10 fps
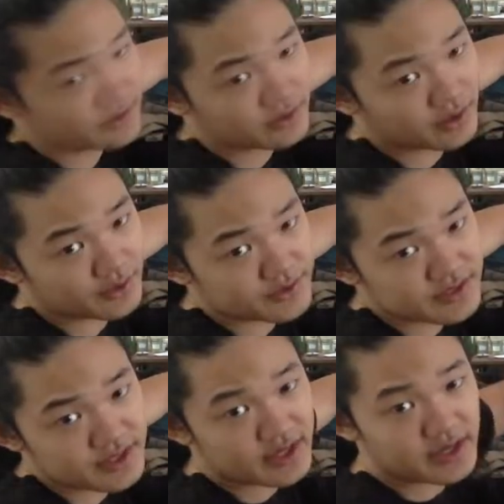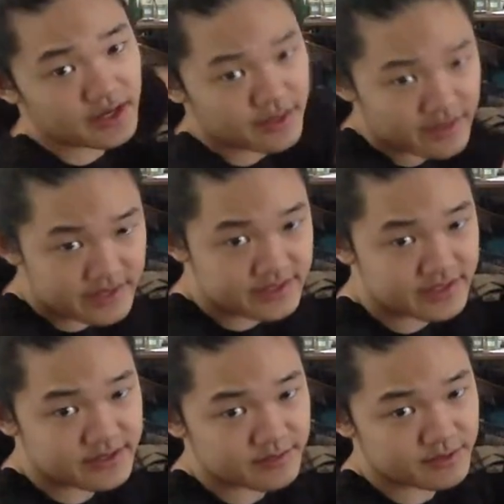closed. This
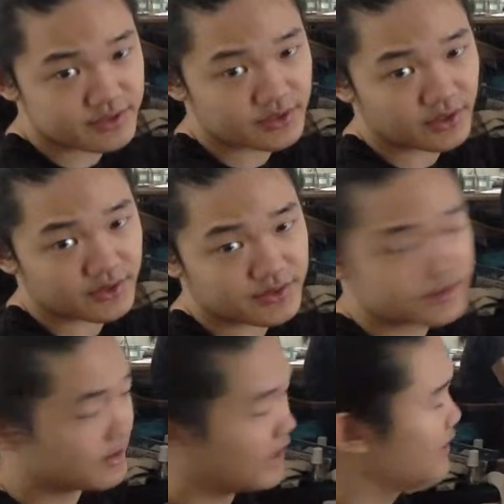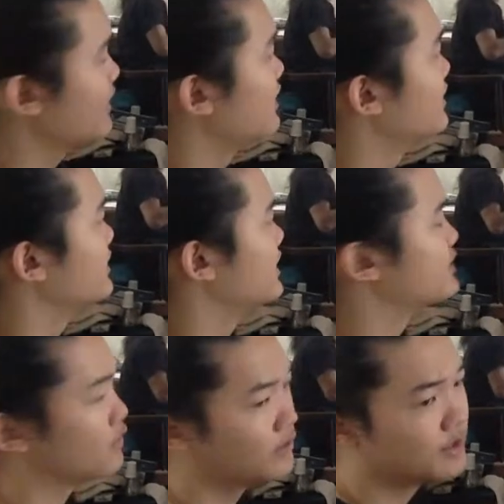system is closed, right?
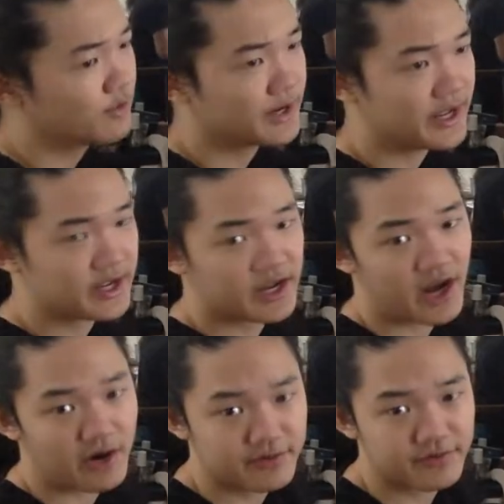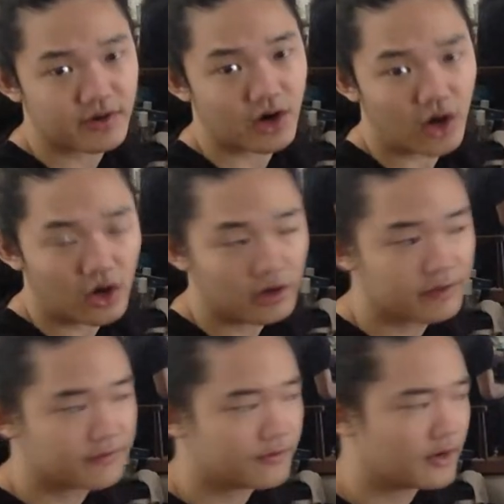It's only when I account for all
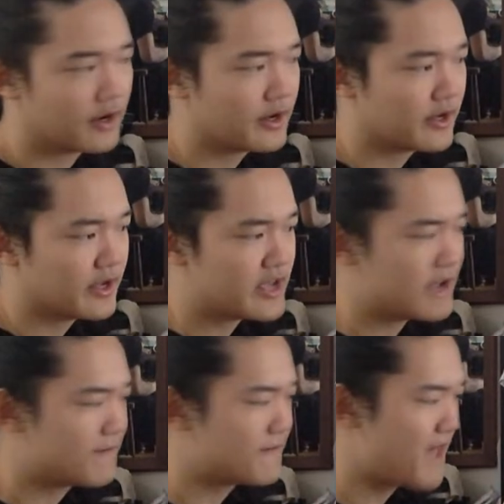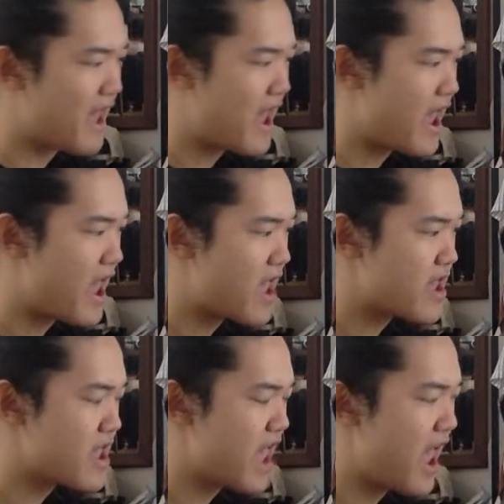the if
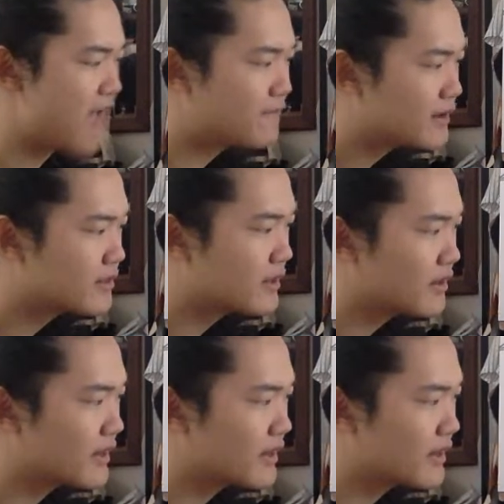everything